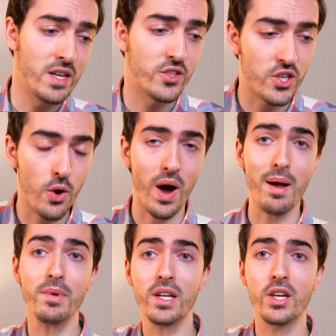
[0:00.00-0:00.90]
So
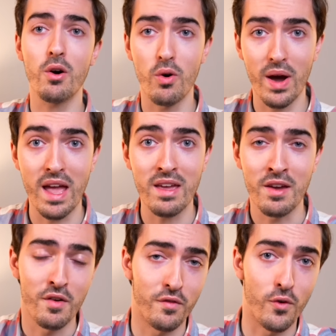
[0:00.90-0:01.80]
I'm gonna go away
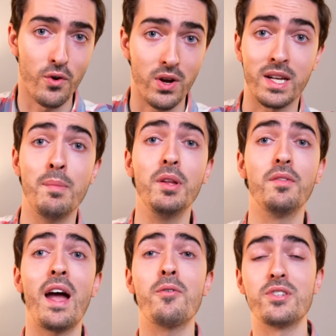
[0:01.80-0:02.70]
for a couple of
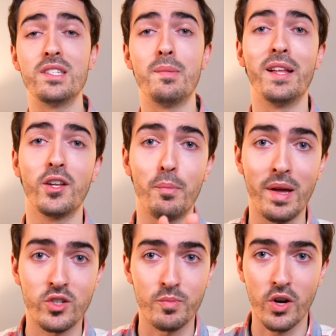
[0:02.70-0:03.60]
hours into my little
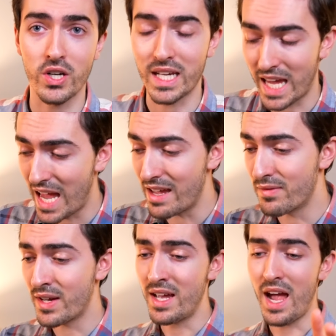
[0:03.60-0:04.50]
benchmark
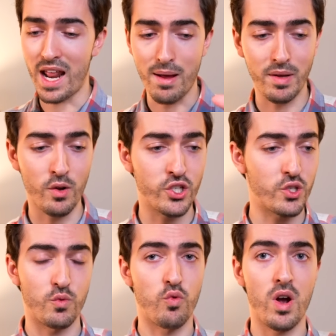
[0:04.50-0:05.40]
cave, and I'm gonna
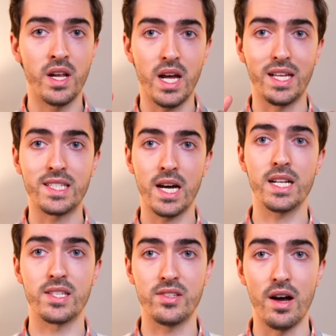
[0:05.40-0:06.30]
just run a ton
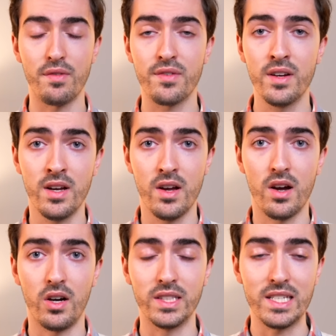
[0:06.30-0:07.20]
of stuff
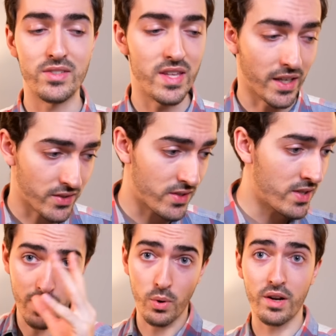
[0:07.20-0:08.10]
on these things.
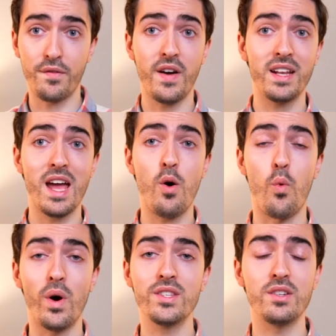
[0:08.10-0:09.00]
And we're gonna find out
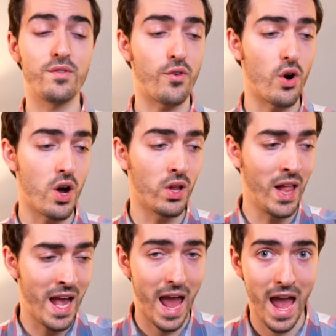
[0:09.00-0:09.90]
once and for
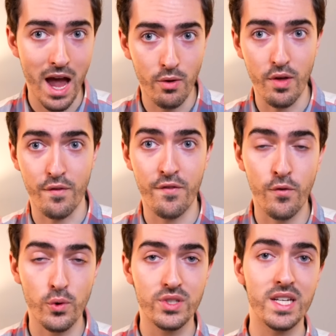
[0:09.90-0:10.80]
all how the
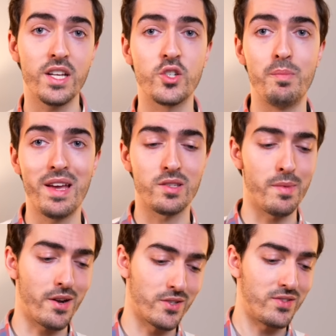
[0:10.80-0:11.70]
14 inch base
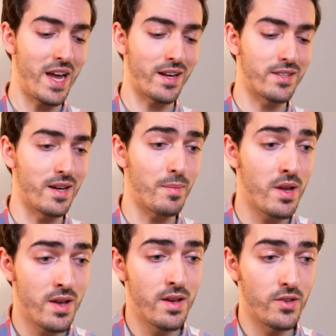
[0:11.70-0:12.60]
model stacks up.
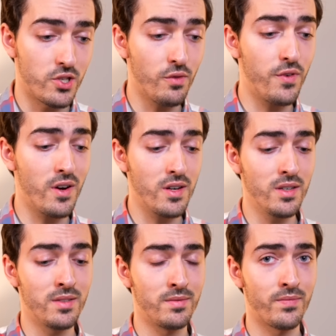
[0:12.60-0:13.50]
So far,
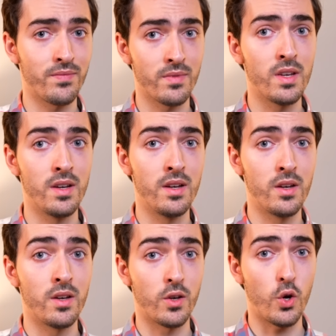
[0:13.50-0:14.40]

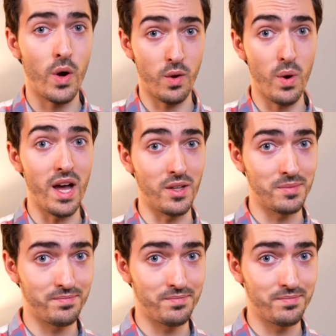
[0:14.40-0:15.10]
quite well.